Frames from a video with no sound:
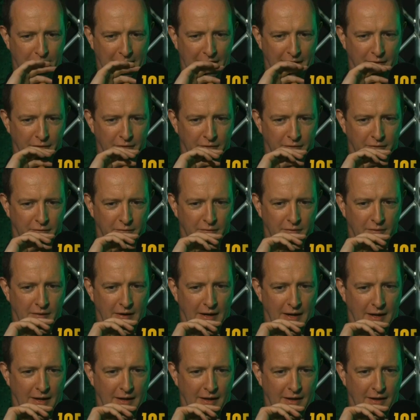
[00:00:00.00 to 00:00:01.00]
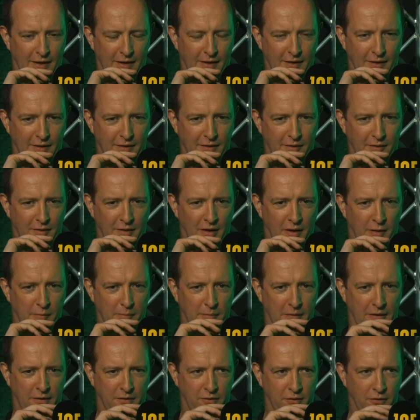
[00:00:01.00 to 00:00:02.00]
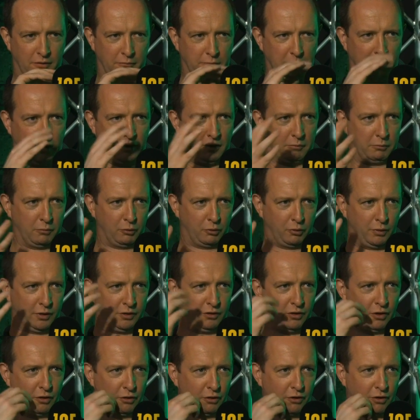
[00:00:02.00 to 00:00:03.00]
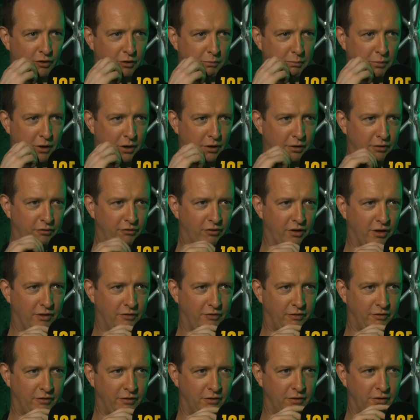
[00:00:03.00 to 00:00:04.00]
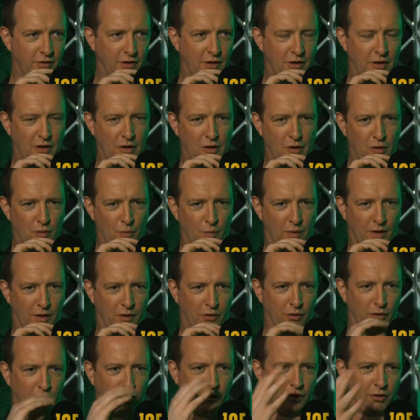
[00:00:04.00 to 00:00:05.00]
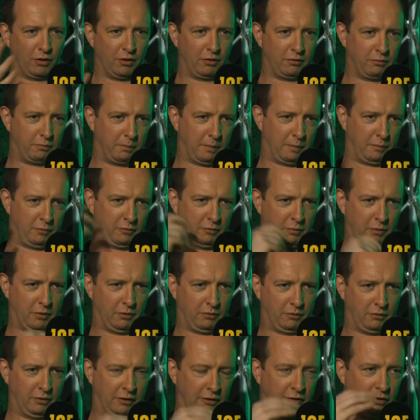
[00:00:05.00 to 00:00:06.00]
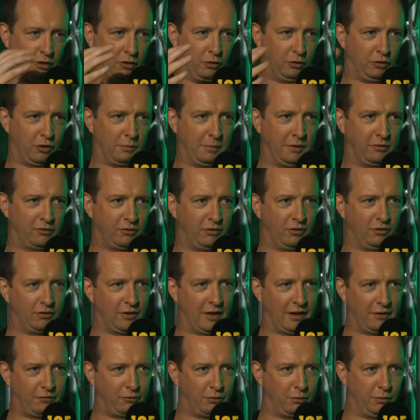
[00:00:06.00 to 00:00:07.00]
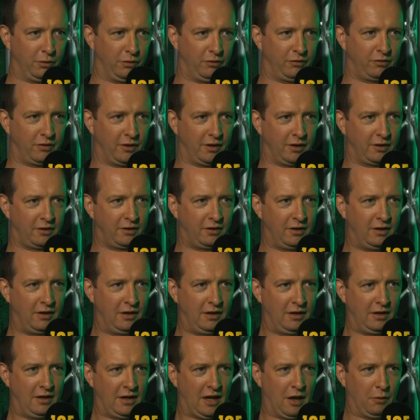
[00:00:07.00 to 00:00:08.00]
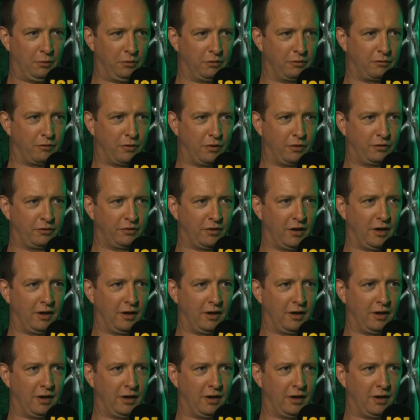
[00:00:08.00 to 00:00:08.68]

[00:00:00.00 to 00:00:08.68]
about uh, a meet, meeting between Juncker and Boris Johnson, where Juncker has supposedly told commissioners afterwards that it was the first